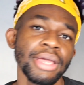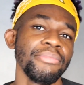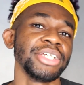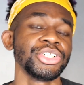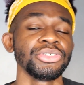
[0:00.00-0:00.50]

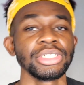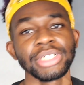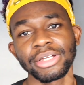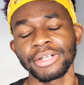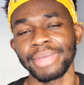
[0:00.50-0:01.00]
make sure to
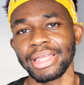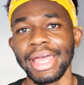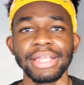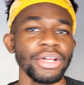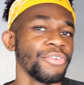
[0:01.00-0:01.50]
check out my
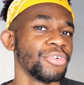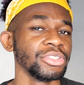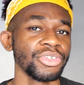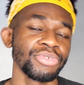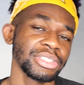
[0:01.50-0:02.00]
guide,
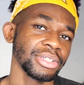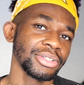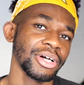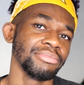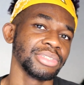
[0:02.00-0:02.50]

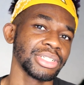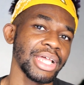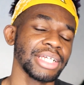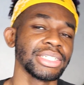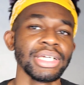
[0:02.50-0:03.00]

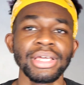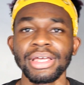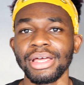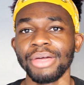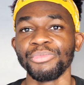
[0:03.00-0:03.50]

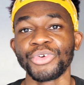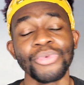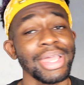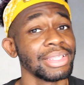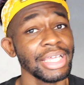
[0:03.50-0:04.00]

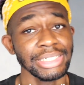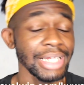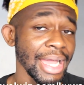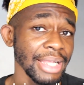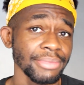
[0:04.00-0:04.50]

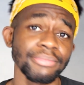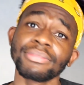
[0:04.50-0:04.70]
phonetravelers.com/Kuwait-guide,